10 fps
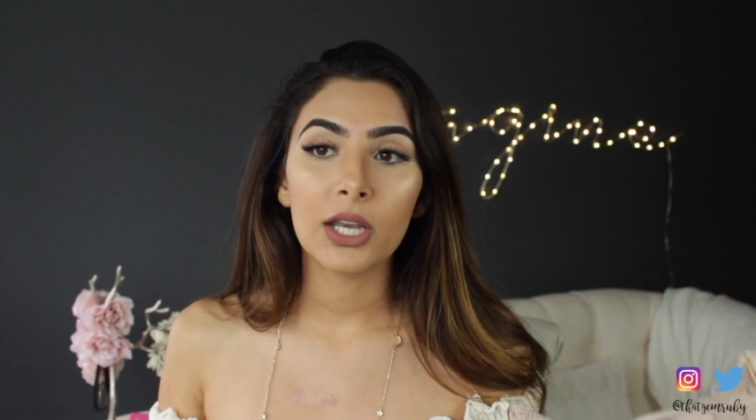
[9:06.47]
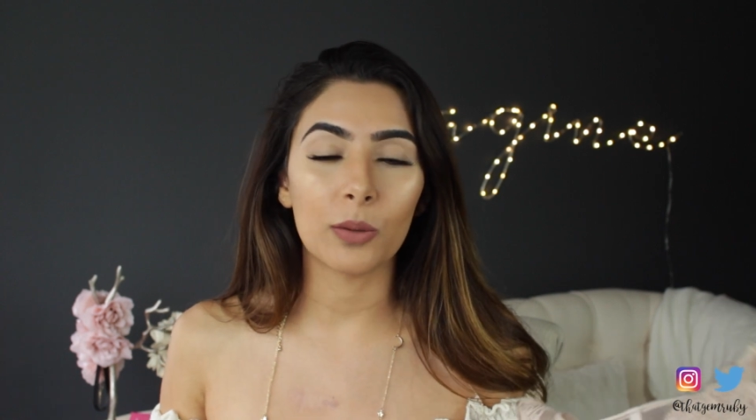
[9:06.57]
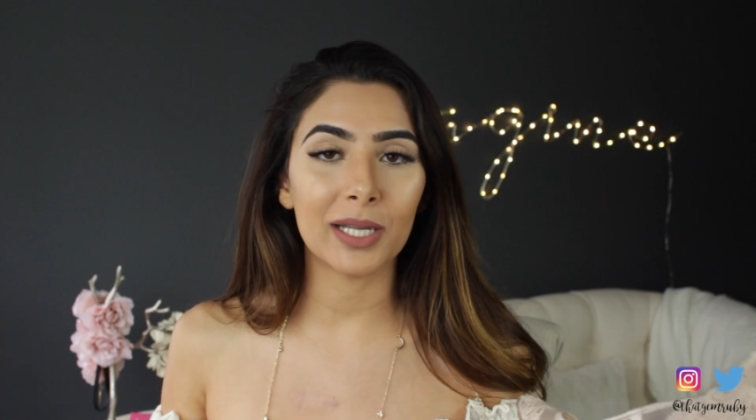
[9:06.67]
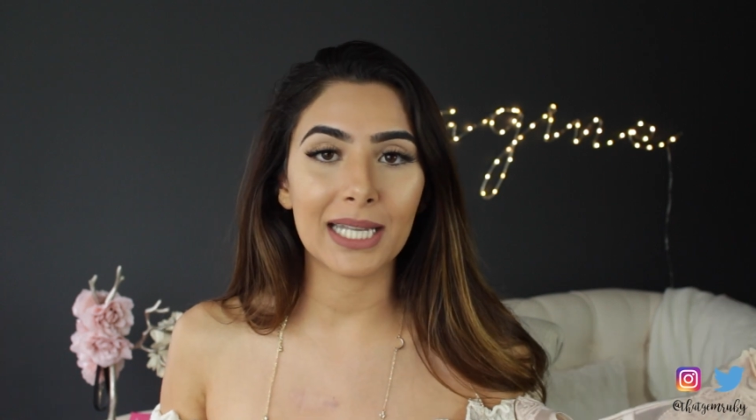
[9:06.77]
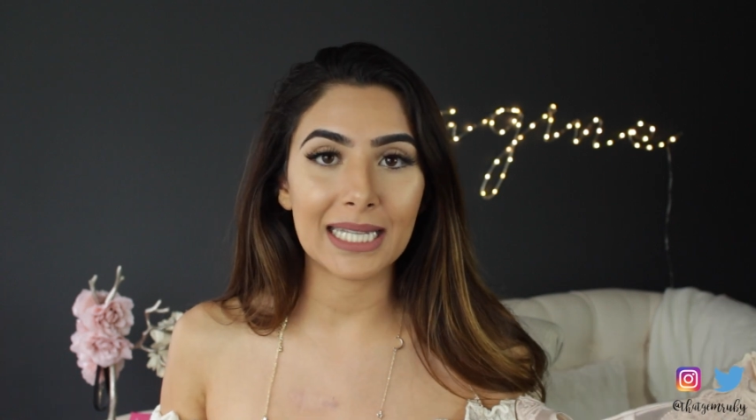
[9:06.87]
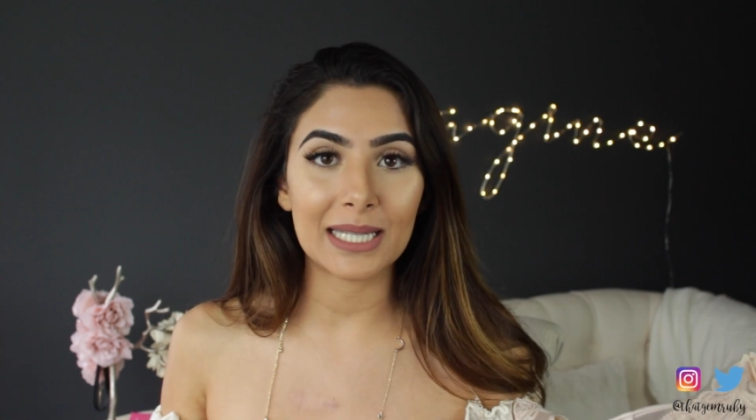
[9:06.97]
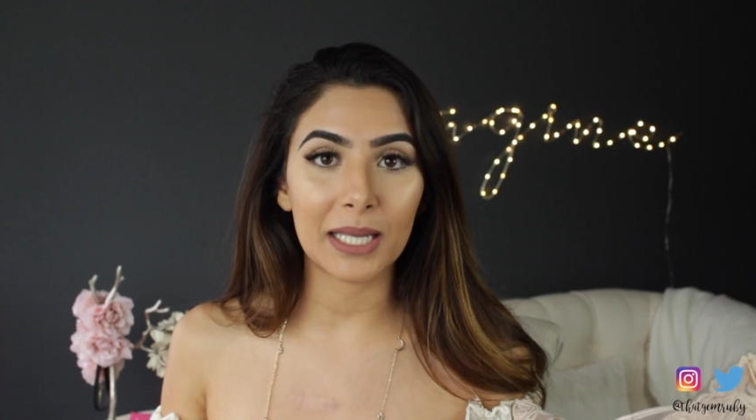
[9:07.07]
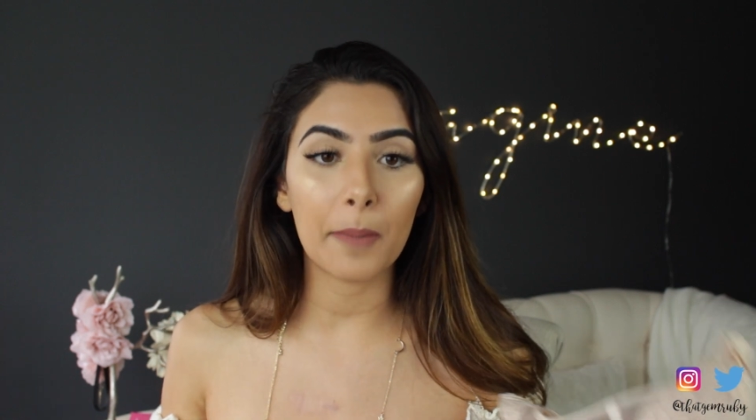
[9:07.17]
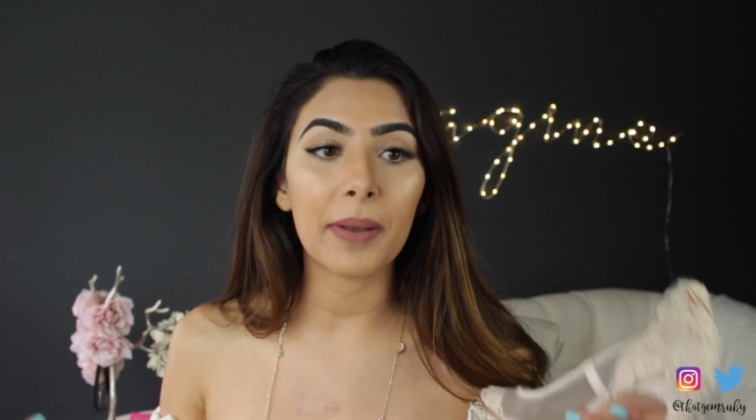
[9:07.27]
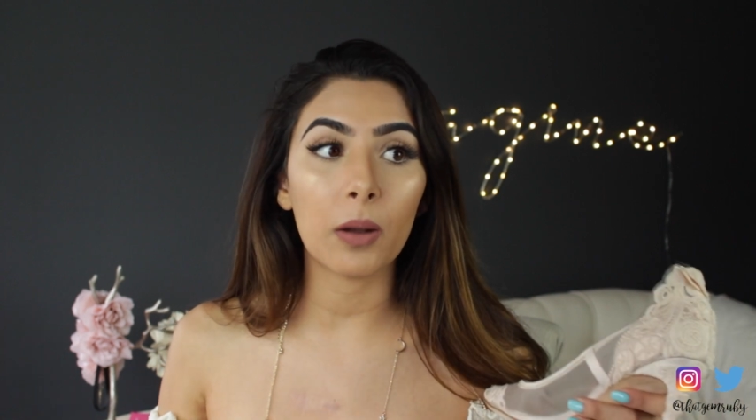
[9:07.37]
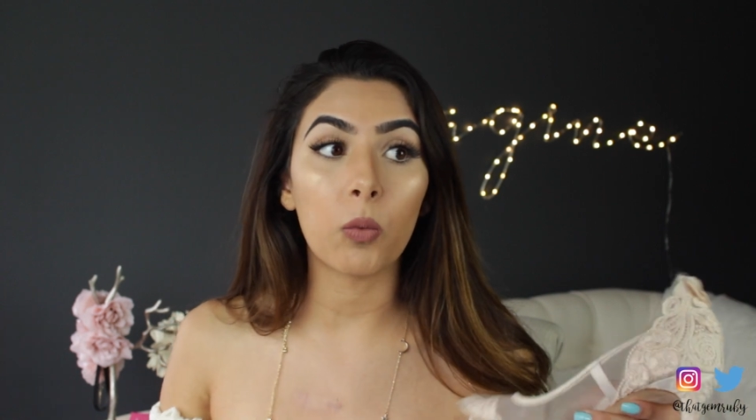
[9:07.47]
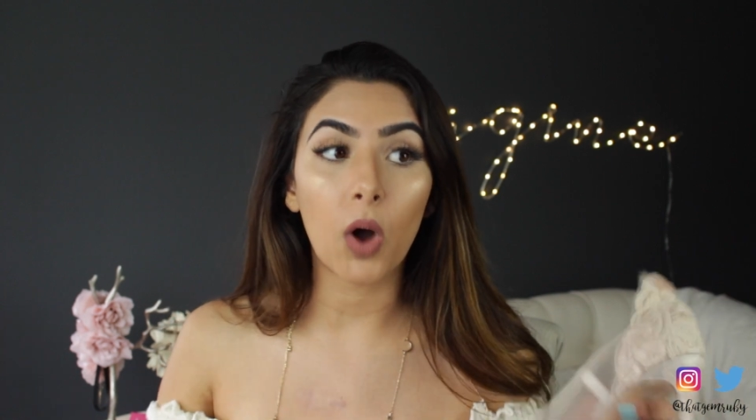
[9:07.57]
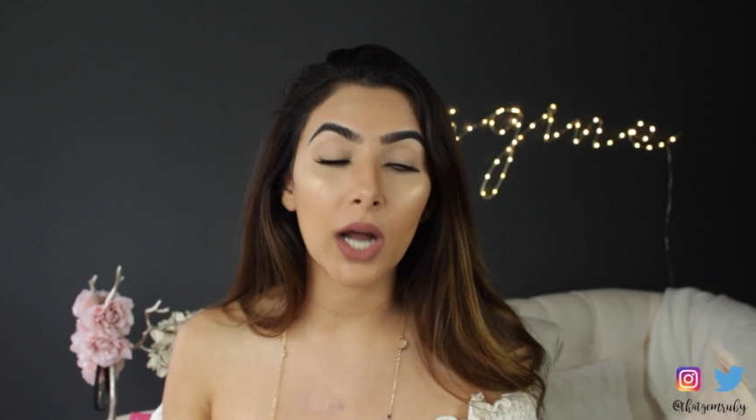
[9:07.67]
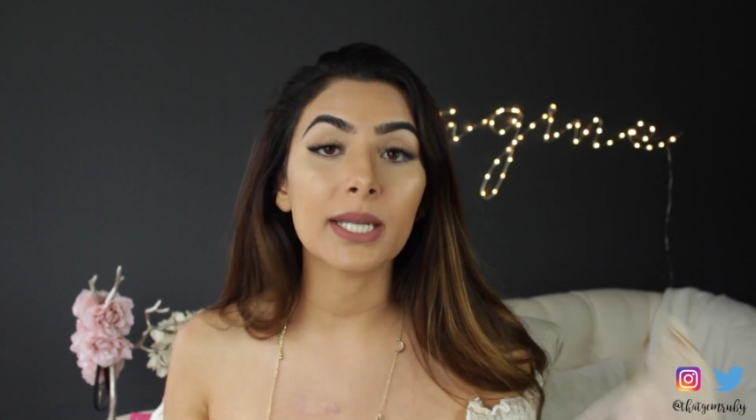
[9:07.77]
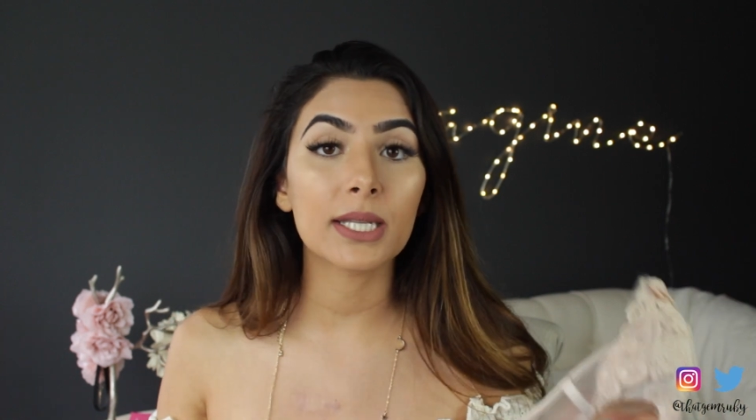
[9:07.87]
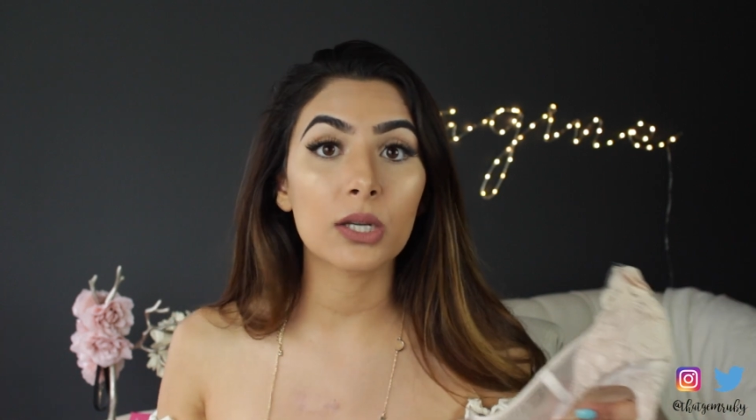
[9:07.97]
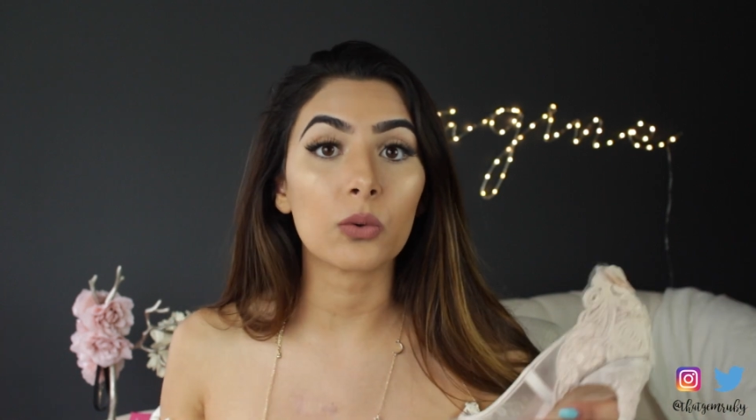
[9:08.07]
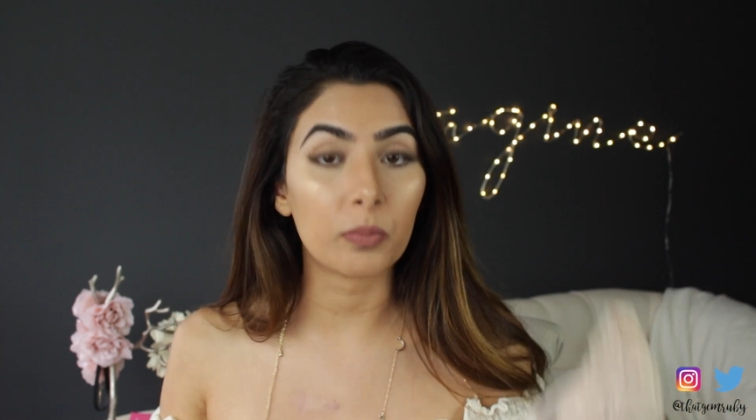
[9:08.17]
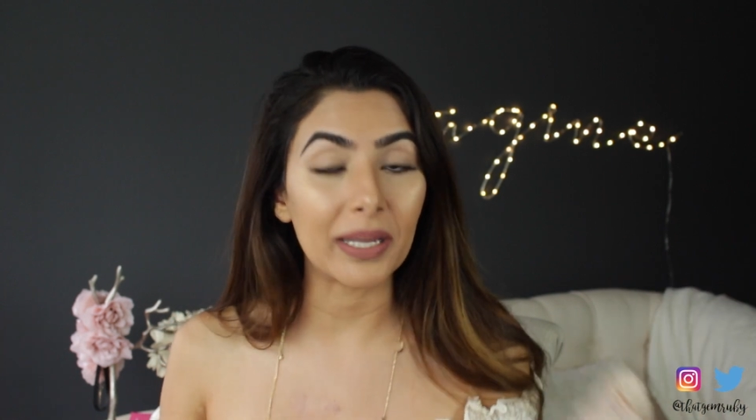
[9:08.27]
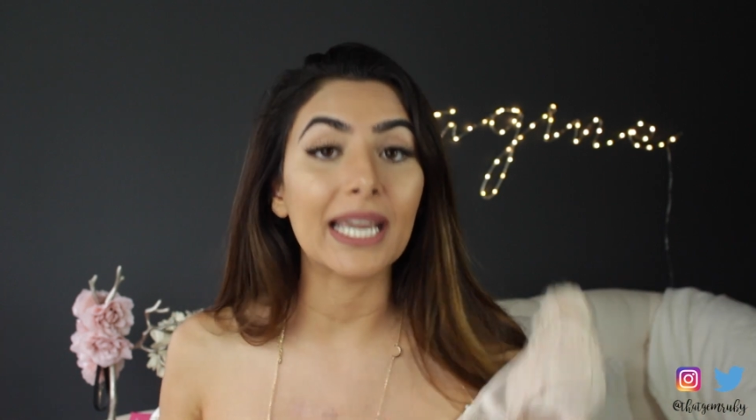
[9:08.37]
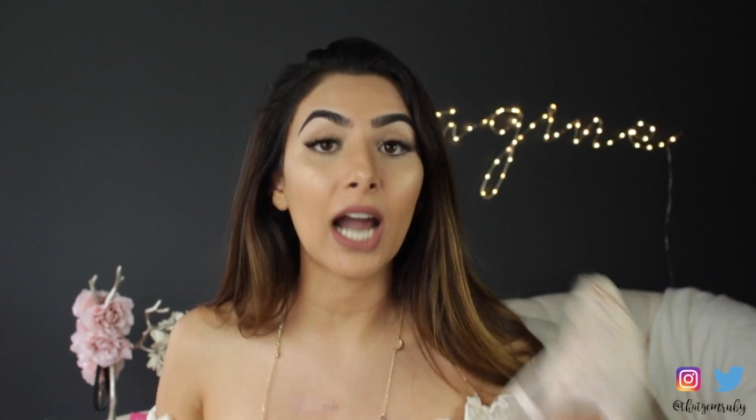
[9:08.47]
Nobody's gonna see it, but I want to be